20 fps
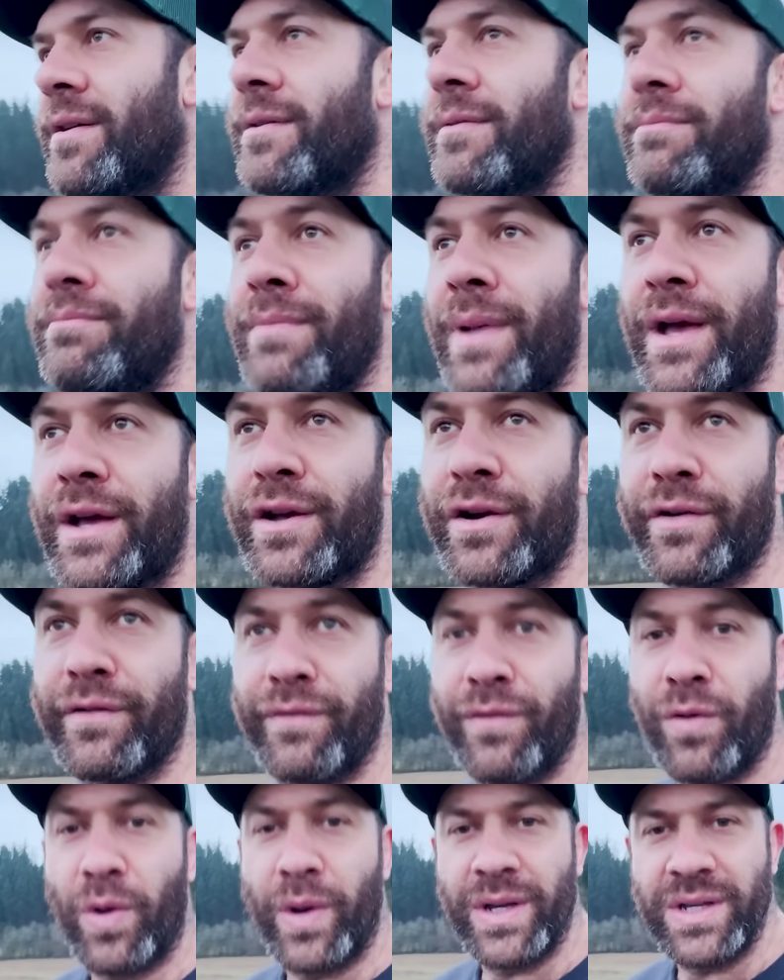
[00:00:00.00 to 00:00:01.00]
make your
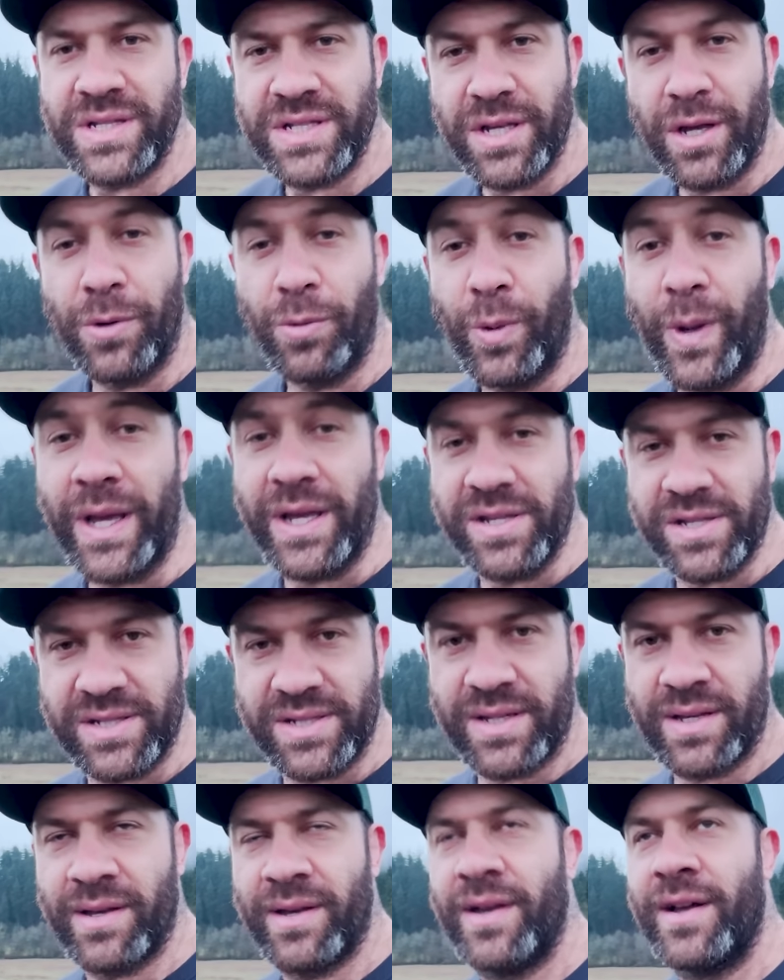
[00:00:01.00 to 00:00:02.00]
voice a waste.
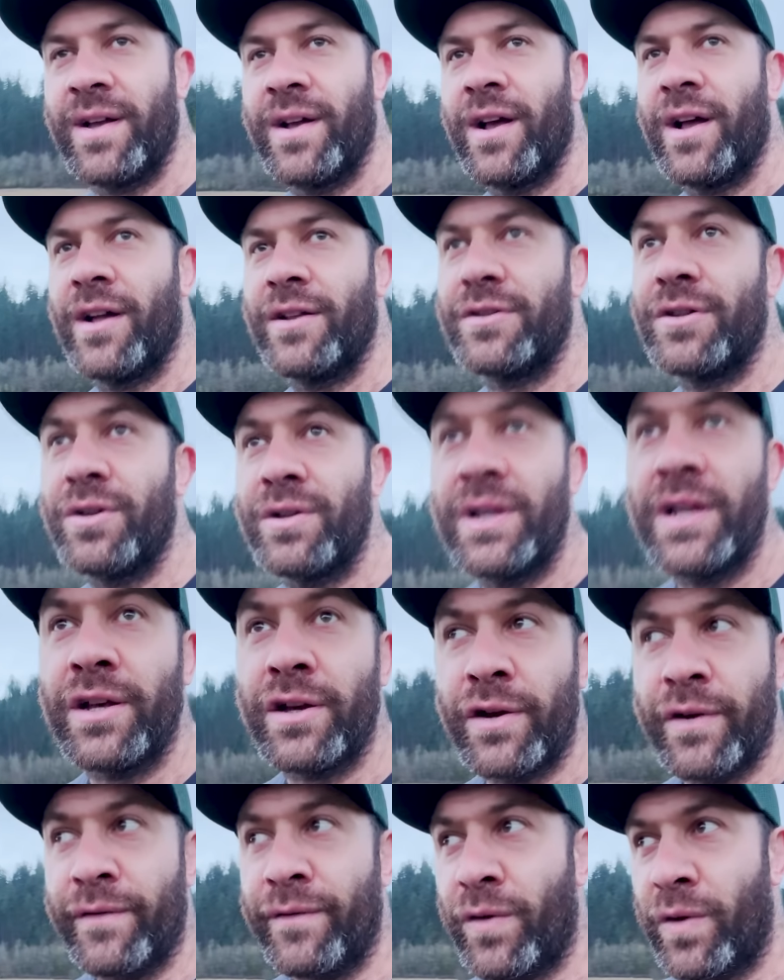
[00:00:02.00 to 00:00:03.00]
Don't let
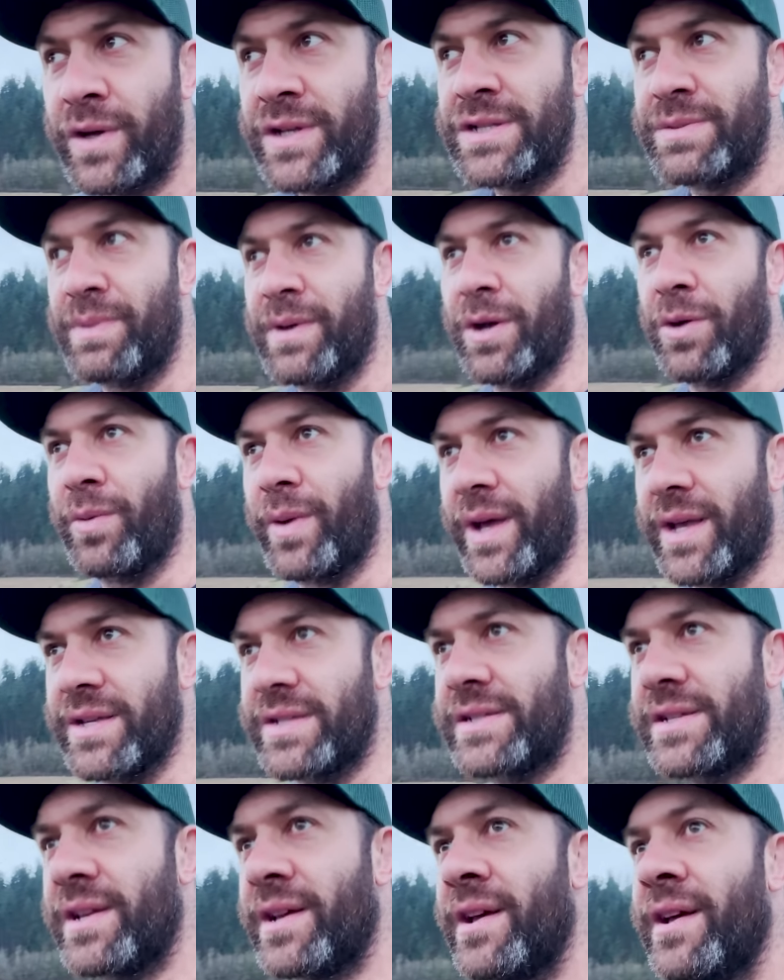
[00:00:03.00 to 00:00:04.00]
your voice be a
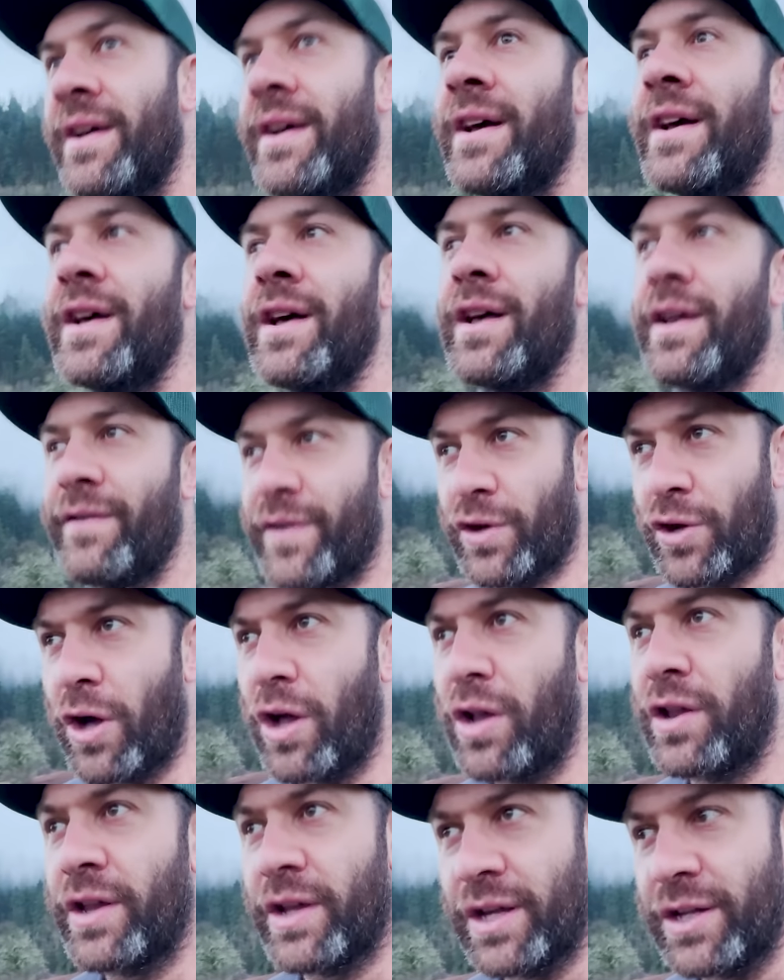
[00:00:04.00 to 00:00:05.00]
waste. If you're
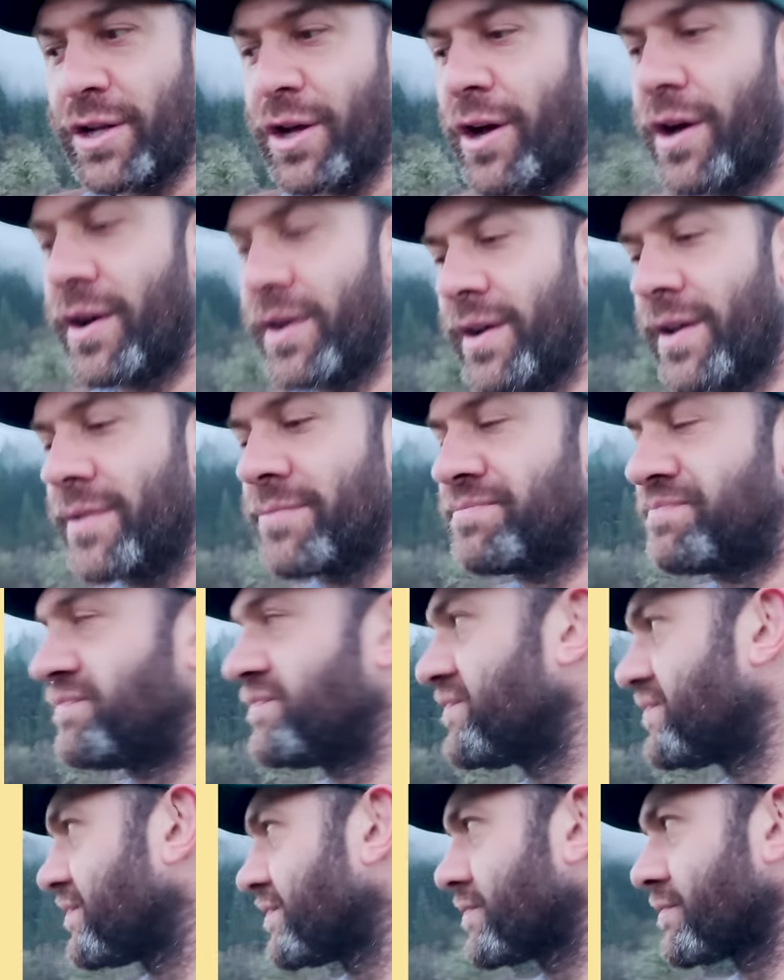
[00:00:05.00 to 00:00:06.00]
calling a dog
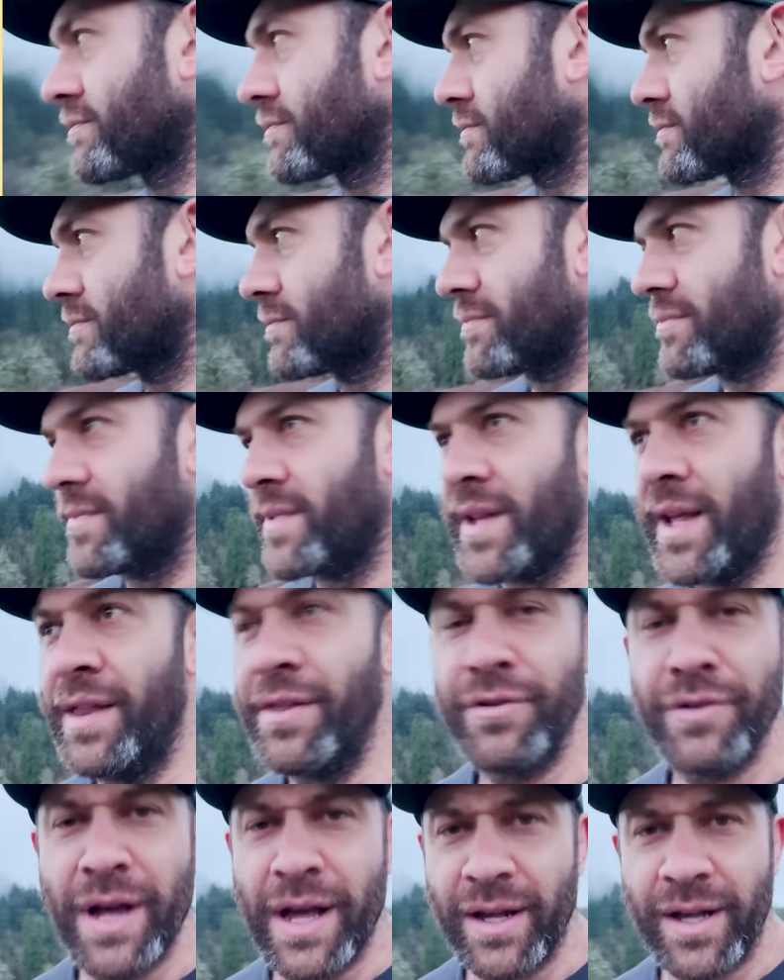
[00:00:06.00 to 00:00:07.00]
and
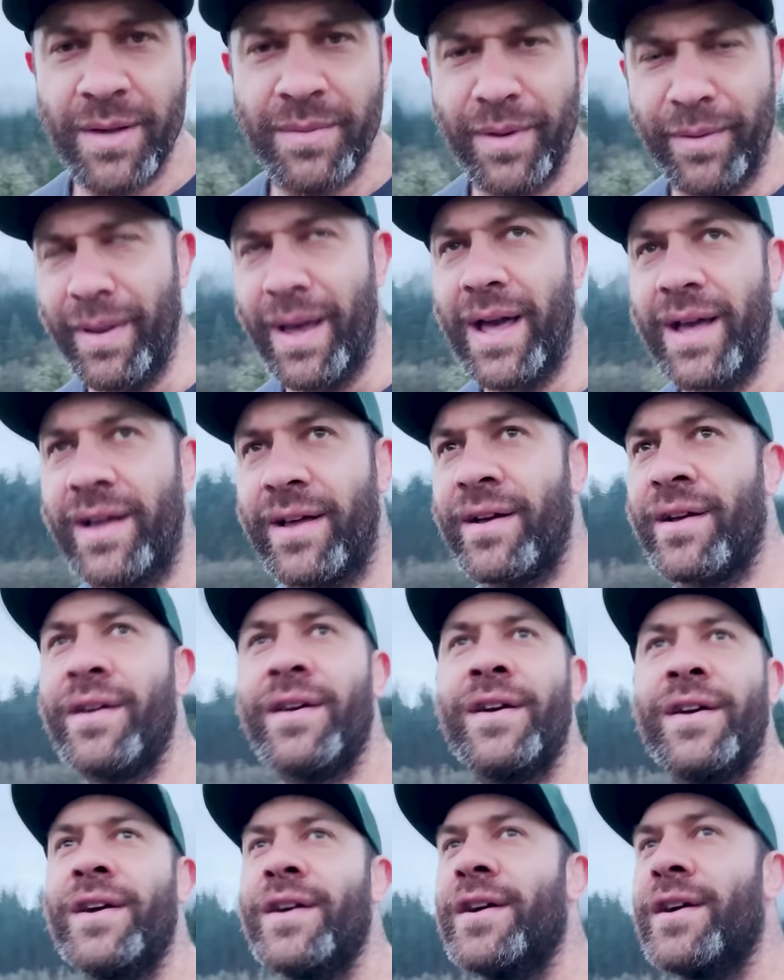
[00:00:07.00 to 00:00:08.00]
they're not coming back,
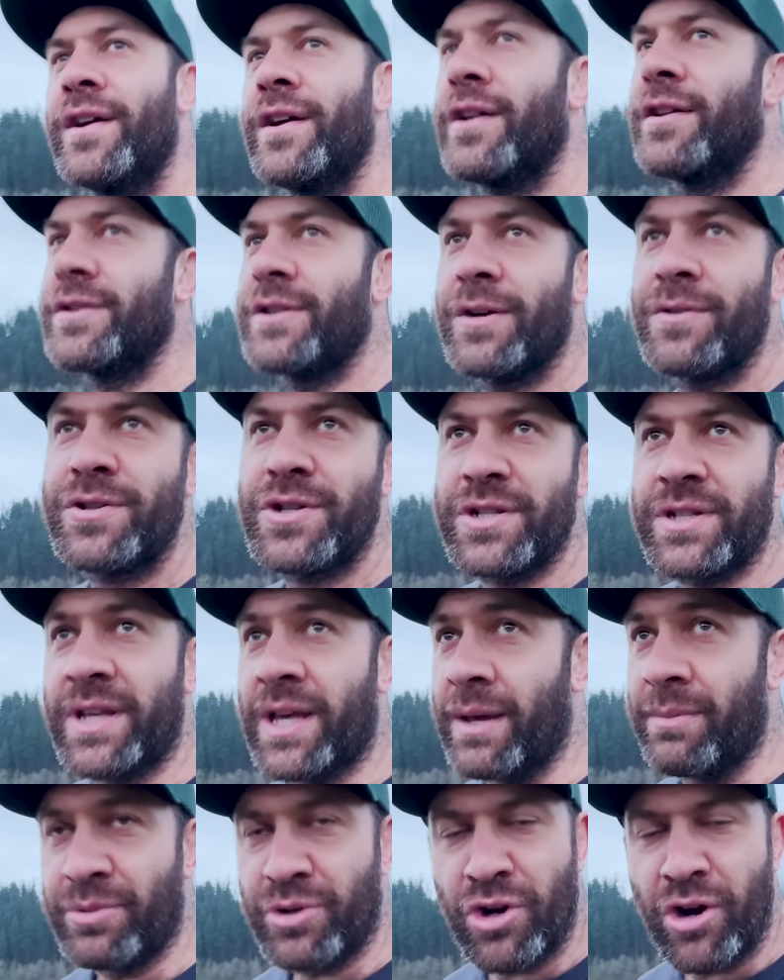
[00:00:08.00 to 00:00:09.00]
don't just
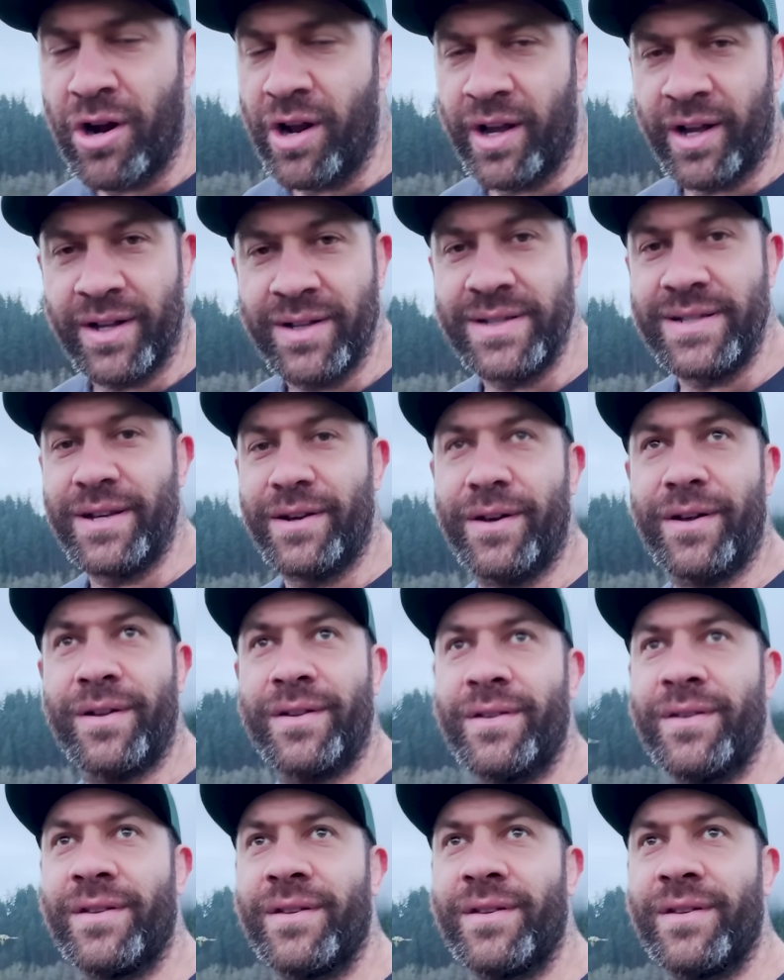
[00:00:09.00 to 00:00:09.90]
keep trying until